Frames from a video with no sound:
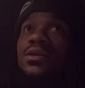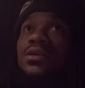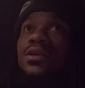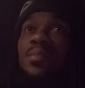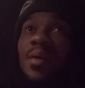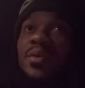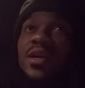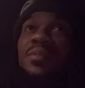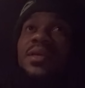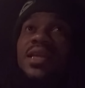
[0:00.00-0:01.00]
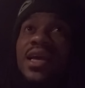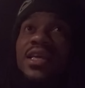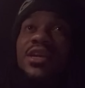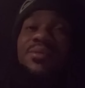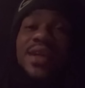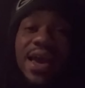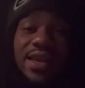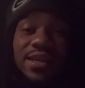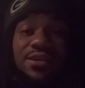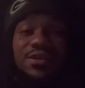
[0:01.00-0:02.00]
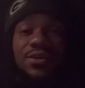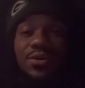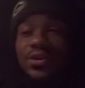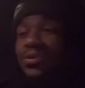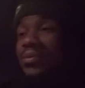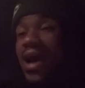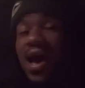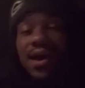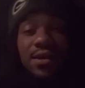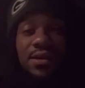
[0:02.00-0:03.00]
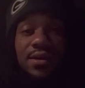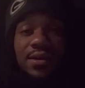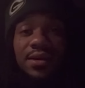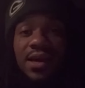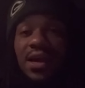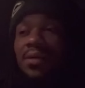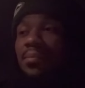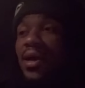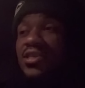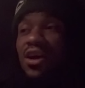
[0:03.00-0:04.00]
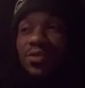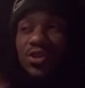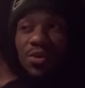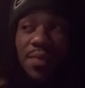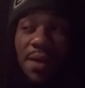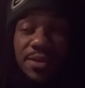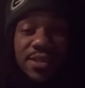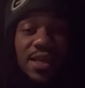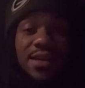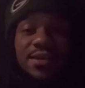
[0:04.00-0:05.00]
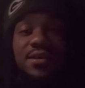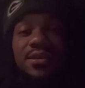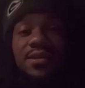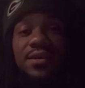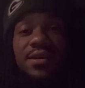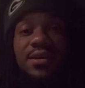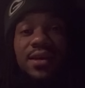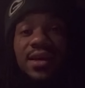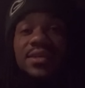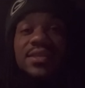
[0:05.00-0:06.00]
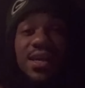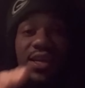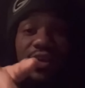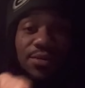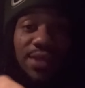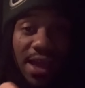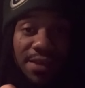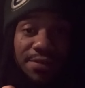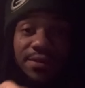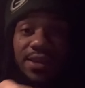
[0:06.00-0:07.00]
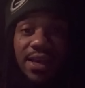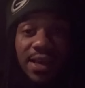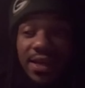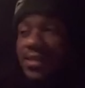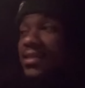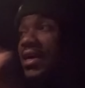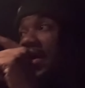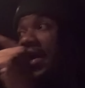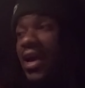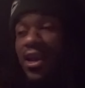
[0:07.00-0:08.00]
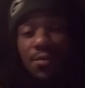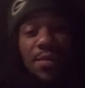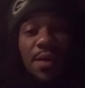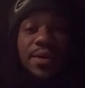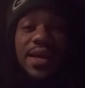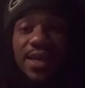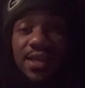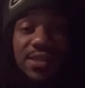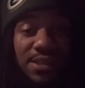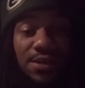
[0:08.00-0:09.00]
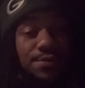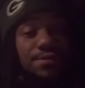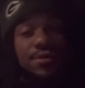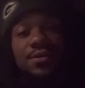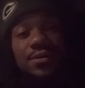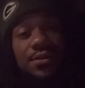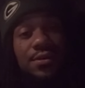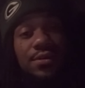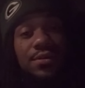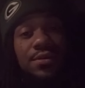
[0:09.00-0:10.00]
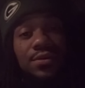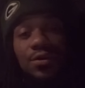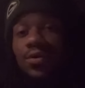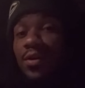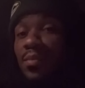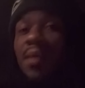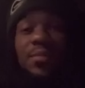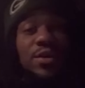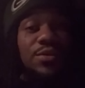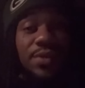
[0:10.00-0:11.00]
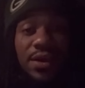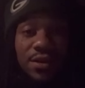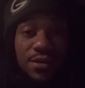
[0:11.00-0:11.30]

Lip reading: your mama could be dating your daddy or a new guy, and based off what your mama say, he'll take your life, the kids, and your mama and himself. Or the mama do that.